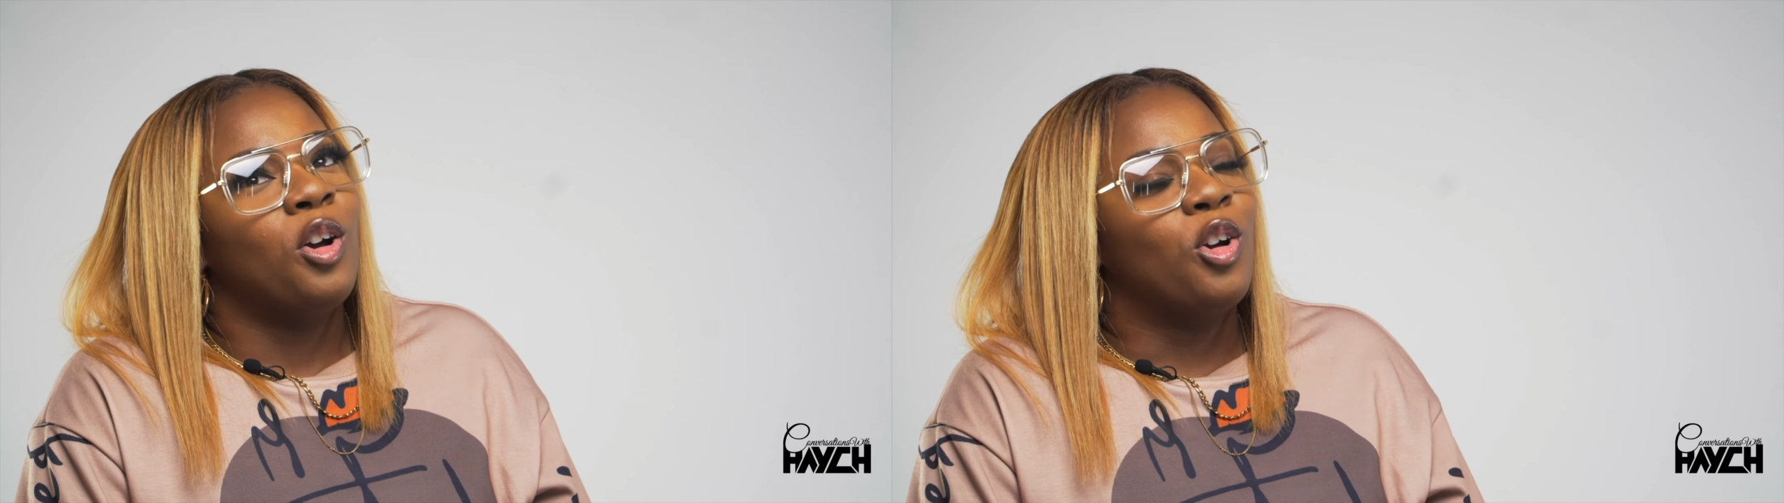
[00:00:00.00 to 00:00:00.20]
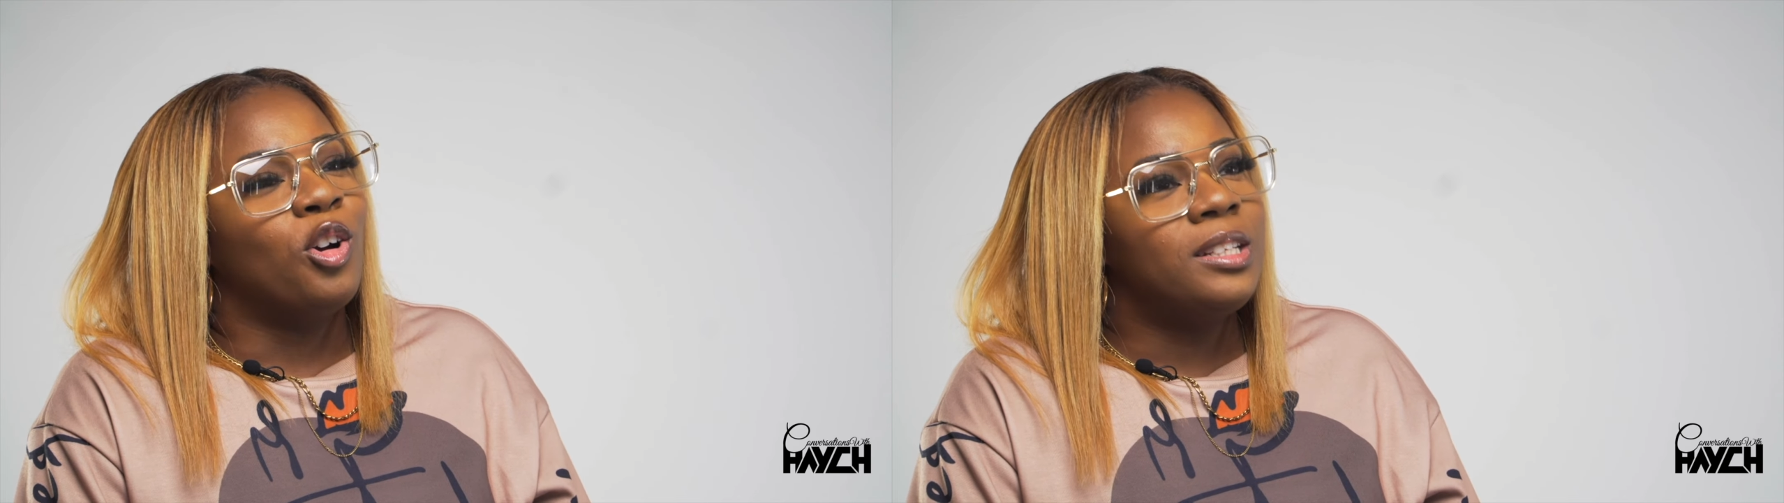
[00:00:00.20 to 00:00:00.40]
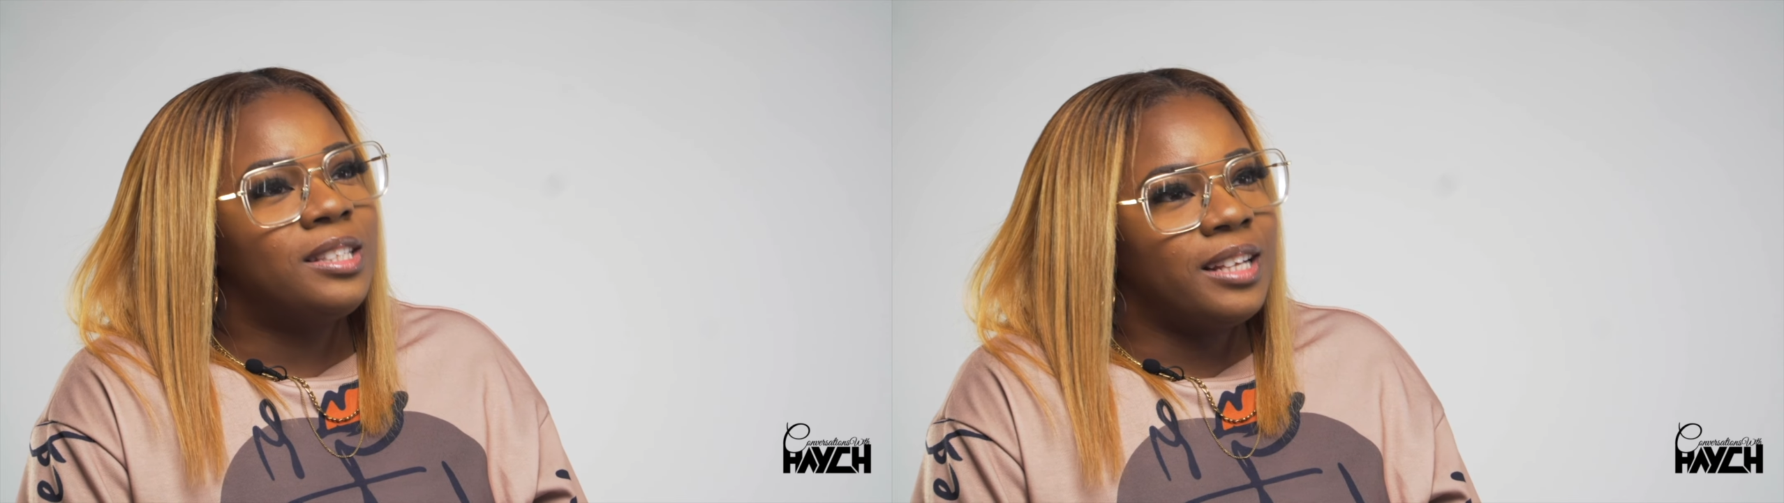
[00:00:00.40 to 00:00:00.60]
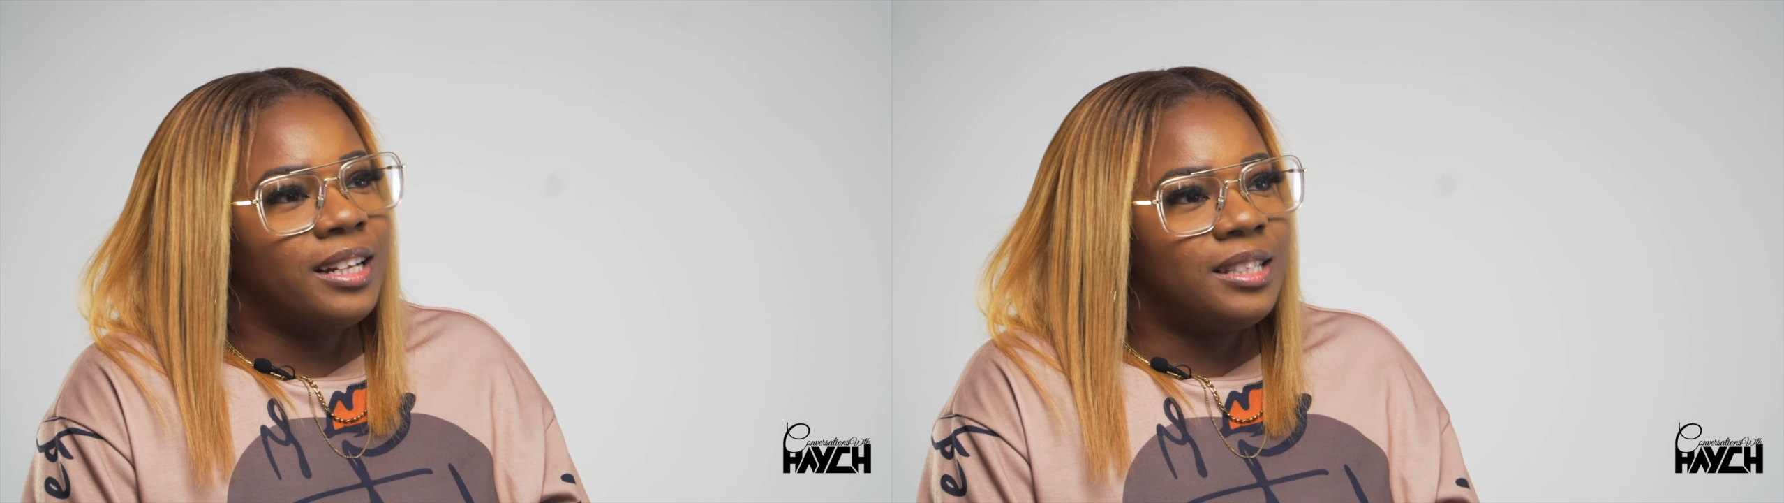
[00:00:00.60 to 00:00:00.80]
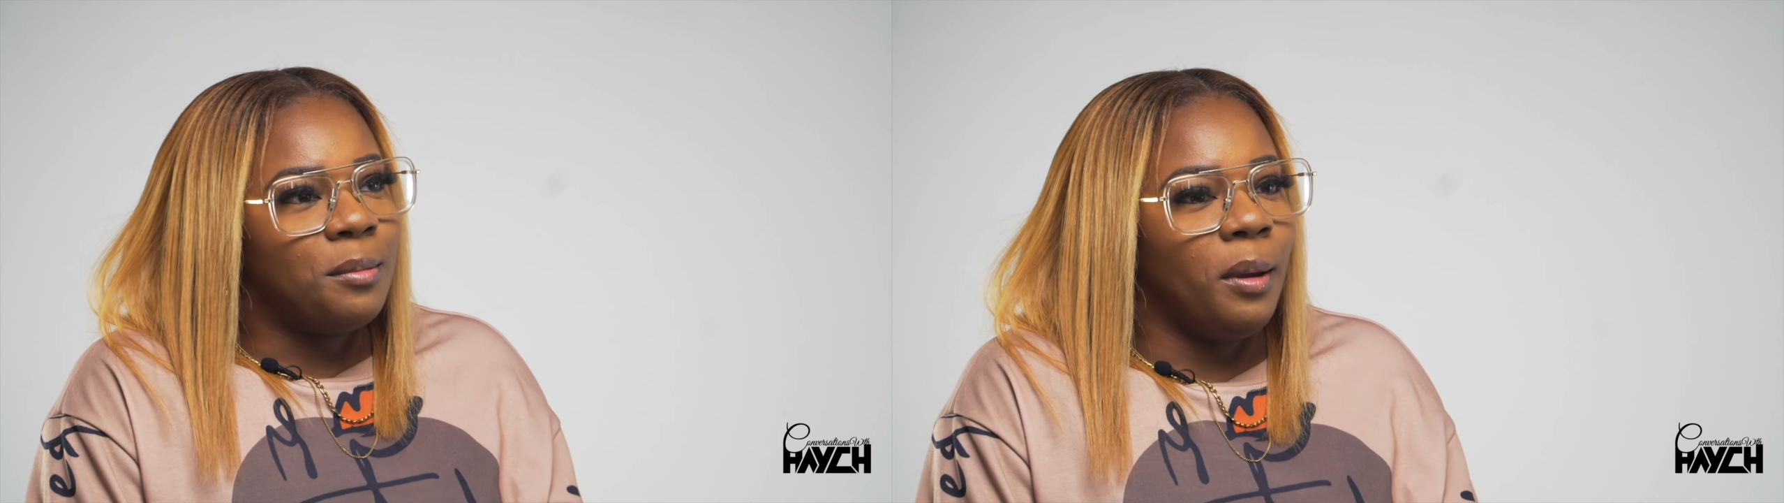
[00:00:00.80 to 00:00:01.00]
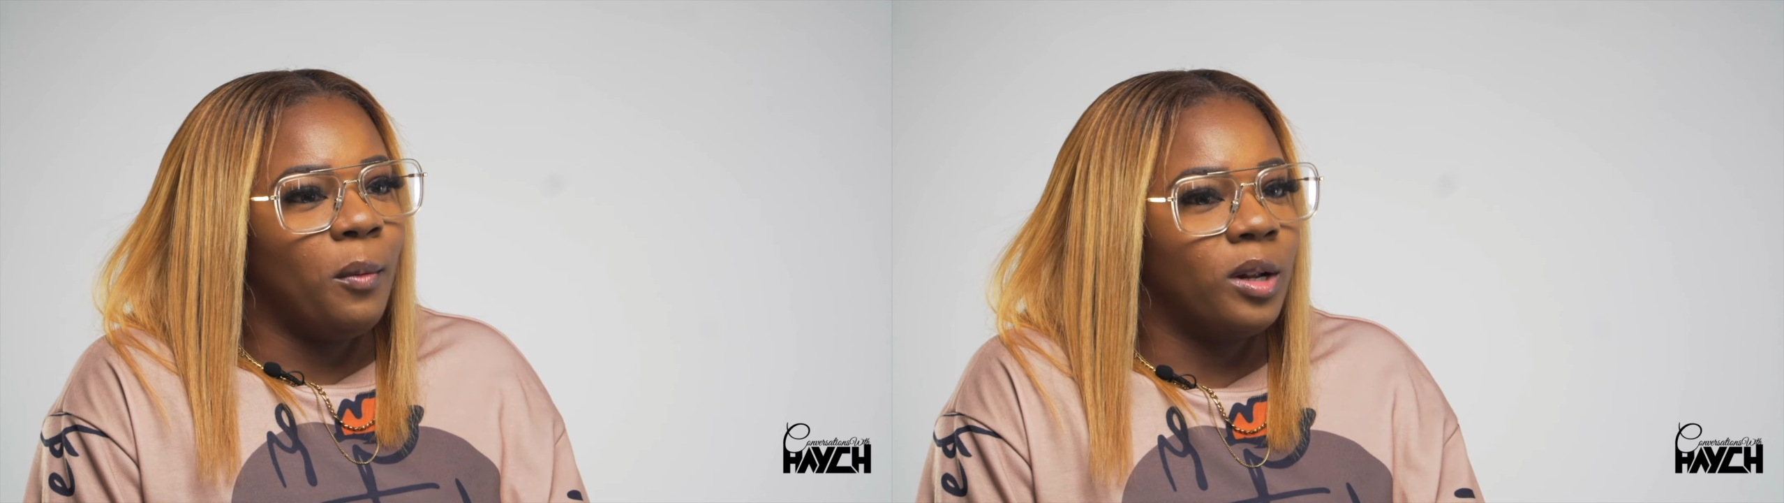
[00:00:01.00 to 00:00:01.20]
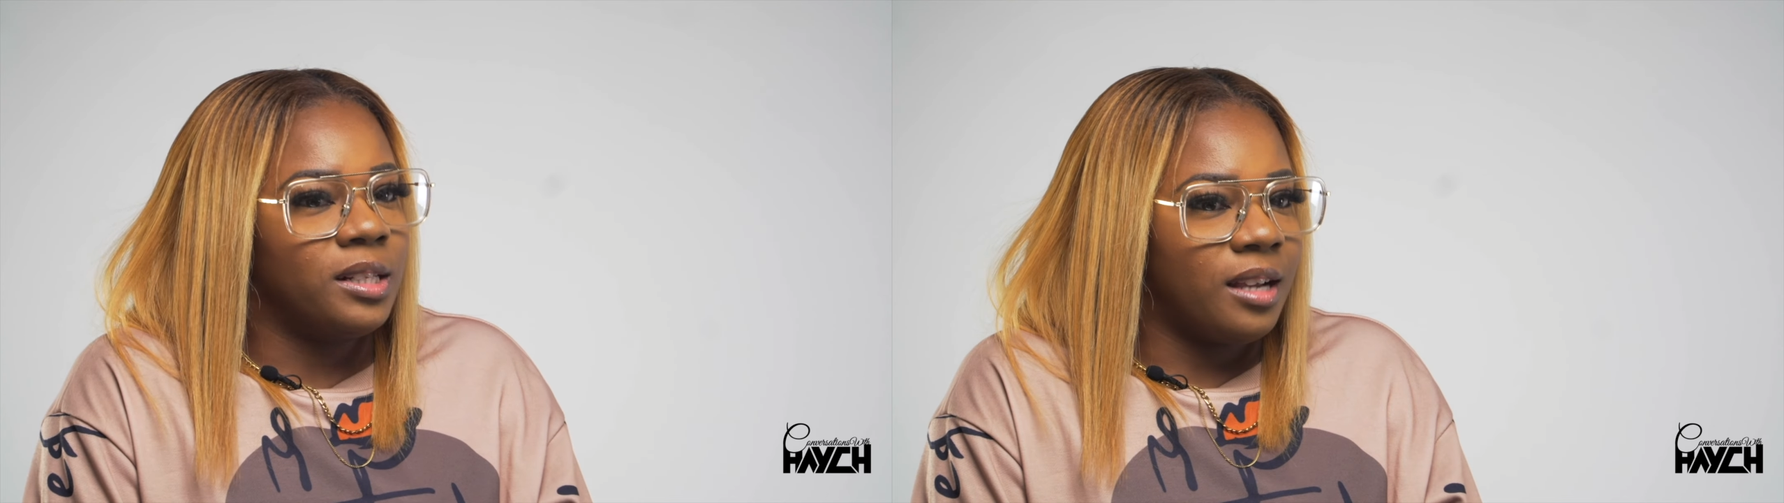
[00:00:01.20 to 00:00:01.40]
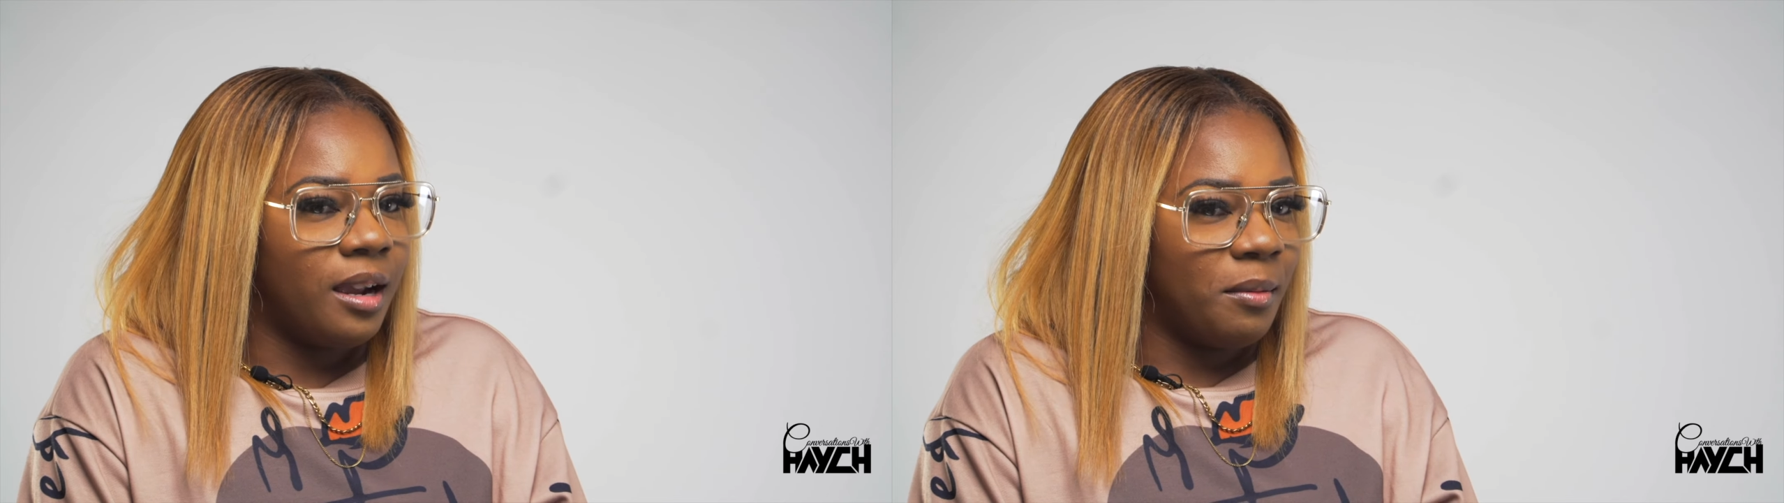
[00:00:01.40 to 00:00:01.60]
God said to me one
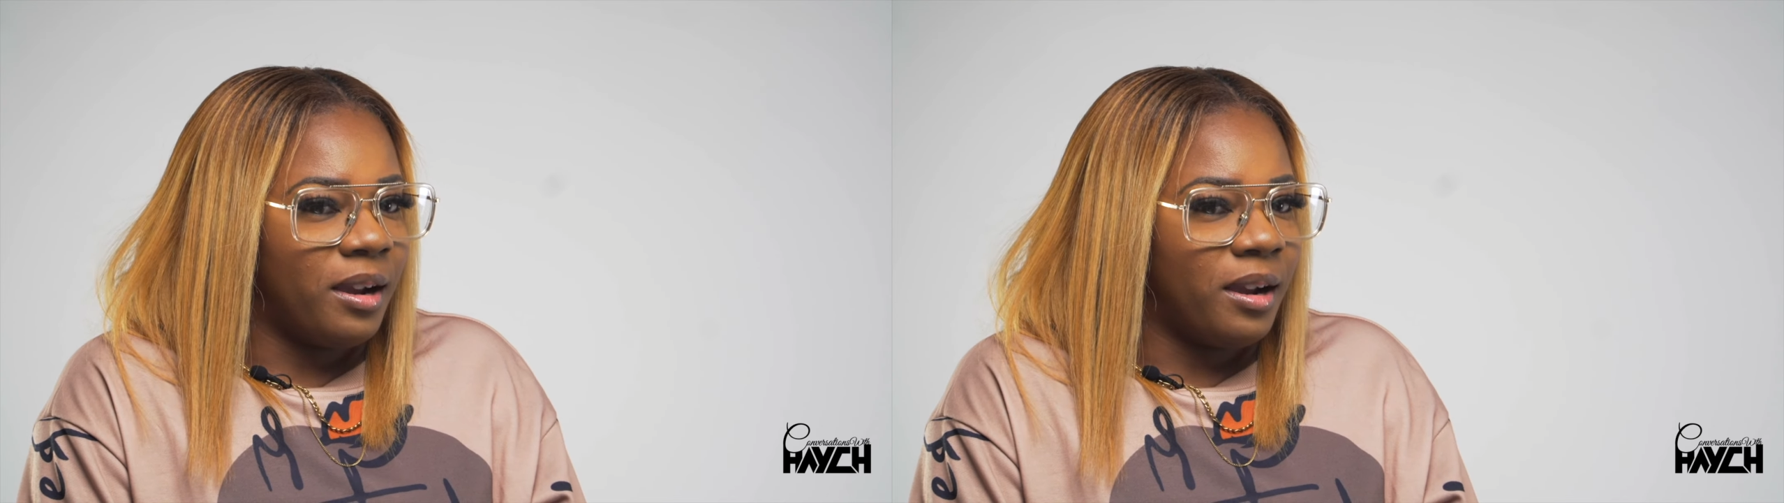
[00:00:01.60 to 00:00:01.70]
time,